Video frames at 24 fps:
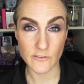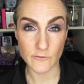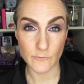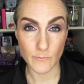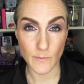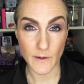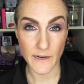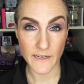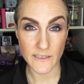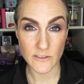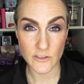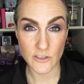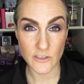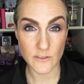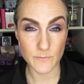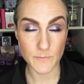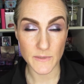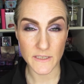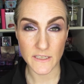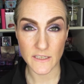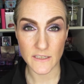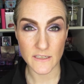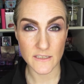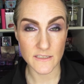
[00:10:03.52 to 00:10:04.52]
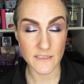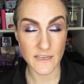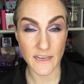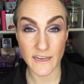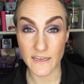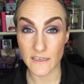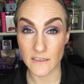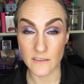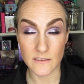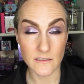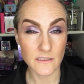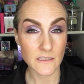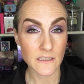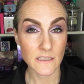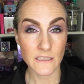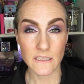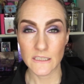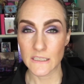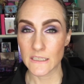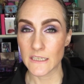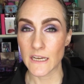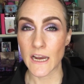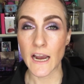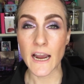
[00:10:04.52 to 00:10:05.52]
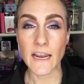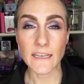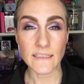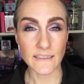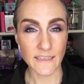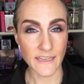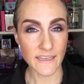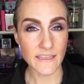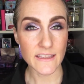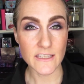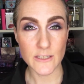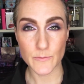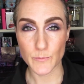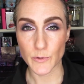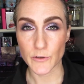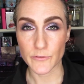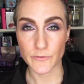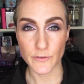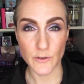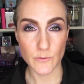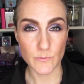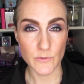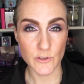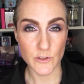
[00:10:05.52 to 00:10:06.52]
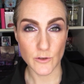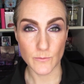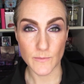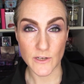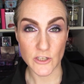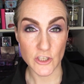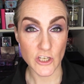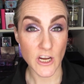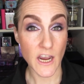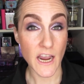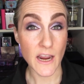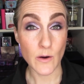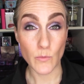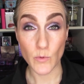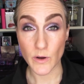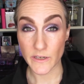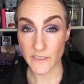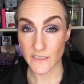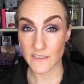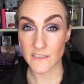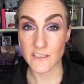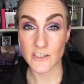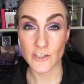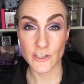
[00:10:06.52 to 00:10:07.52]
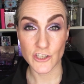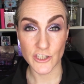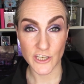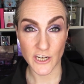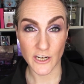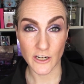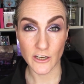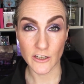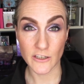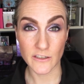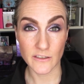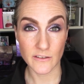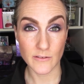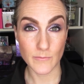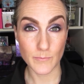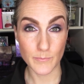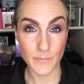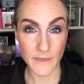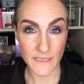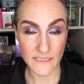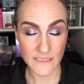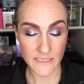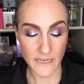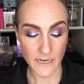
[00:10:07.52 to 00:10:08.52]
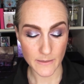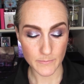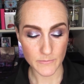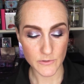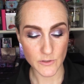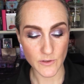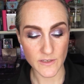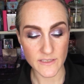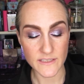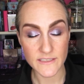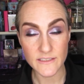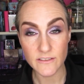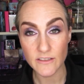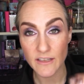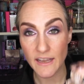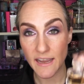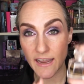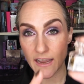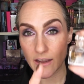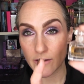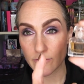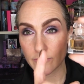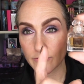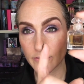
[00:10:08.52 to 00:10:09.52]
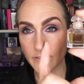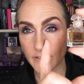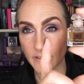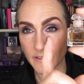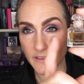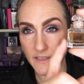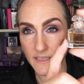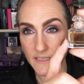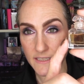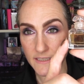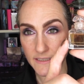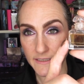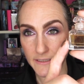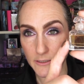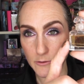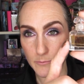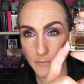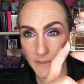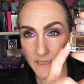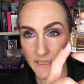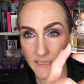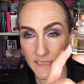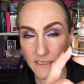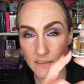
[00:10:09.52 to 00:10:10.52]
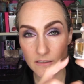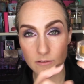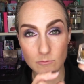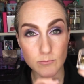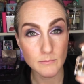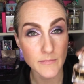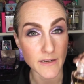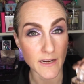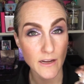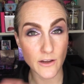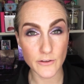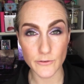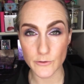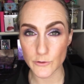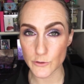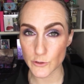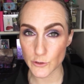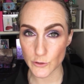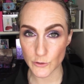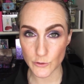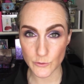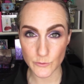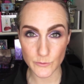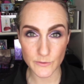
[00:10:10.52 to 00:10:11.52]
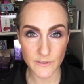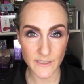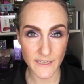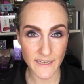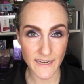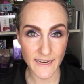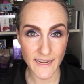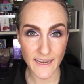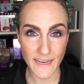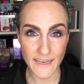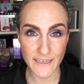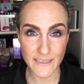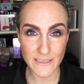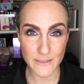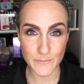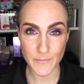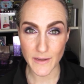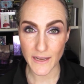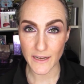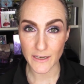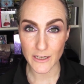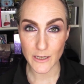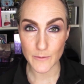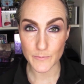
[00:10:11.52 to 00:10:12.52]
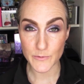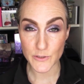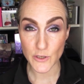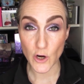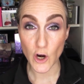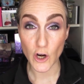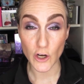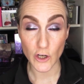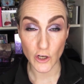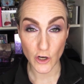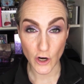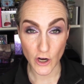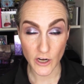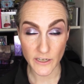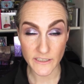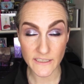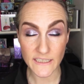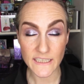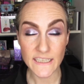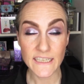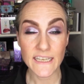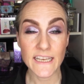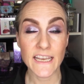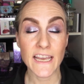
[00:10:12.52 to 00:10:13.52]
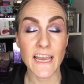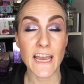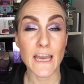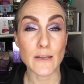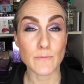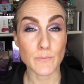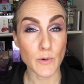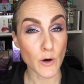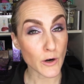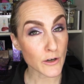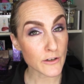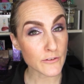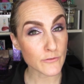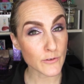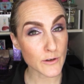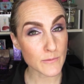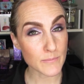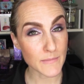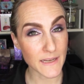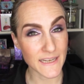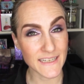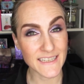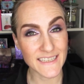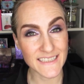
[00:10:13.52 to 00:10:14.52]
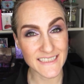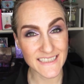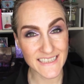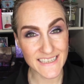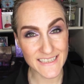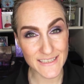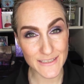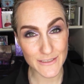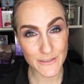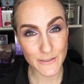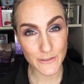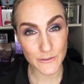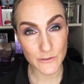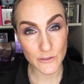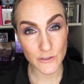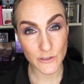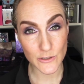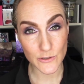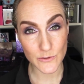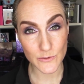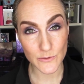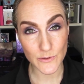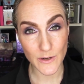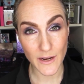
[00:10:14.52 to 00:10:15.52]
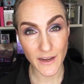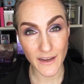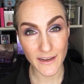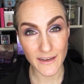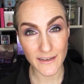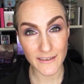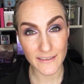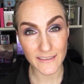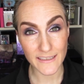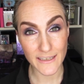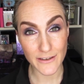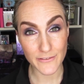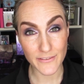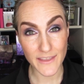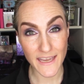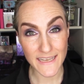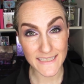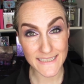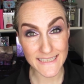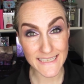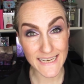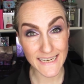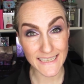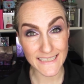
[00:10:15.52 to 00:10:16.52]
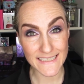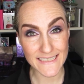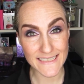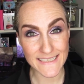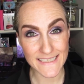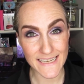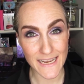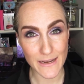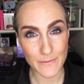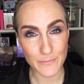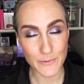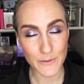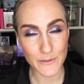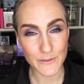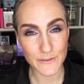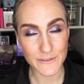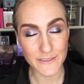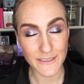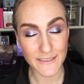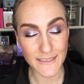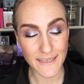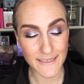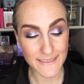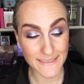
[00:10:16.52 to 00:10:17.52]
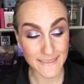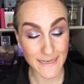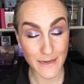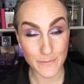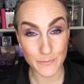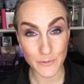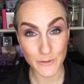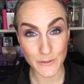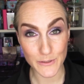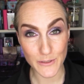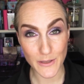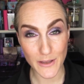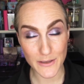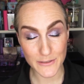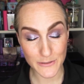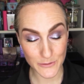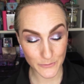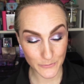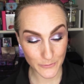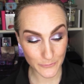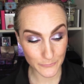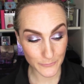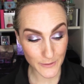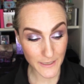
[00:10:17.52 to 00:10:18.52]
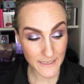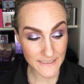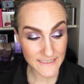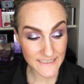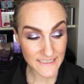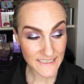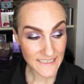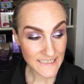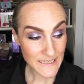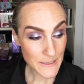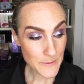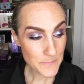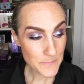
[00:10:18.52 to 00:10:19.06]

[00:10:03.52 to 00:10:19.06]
of mine just because I like this perfume so much, I wanted to share big time. So I still have this little mini. My other two that I had as backups are gone. And part of what made it easier to give that second sample, deluxe sample, to a friend